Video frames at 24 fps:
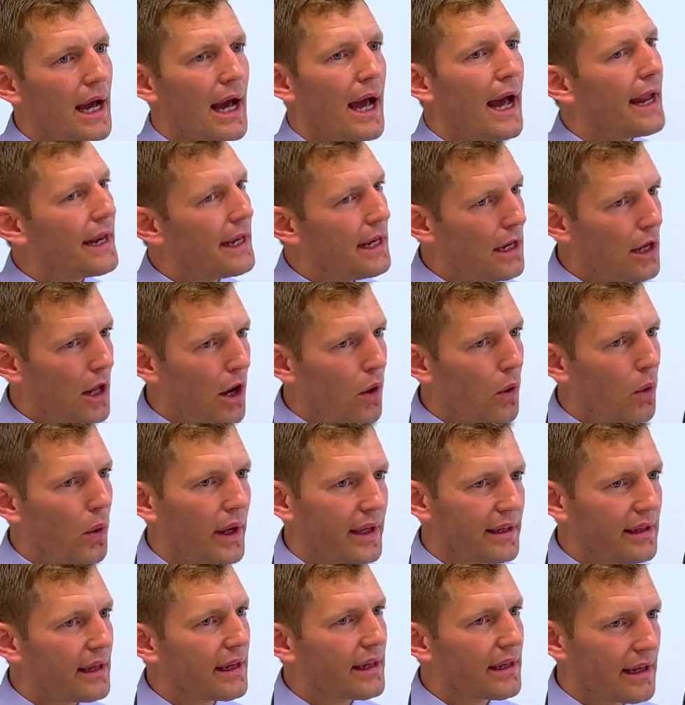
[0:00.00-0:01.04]
and now I
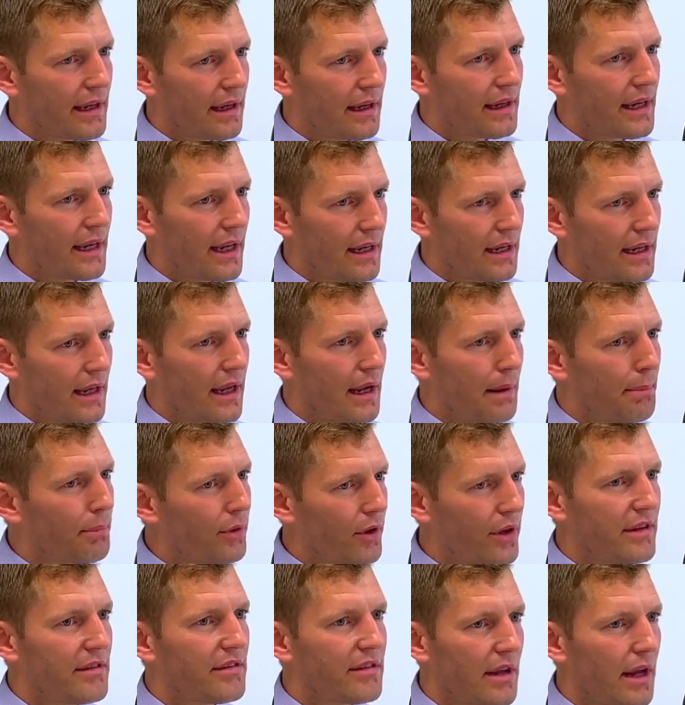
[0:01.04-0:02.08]
think they
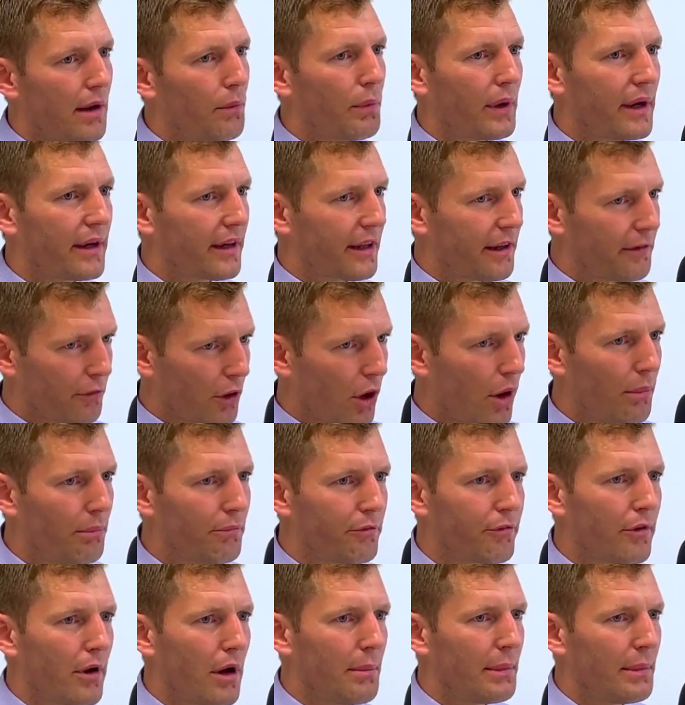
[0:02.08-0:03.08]
appreciate where they've come from,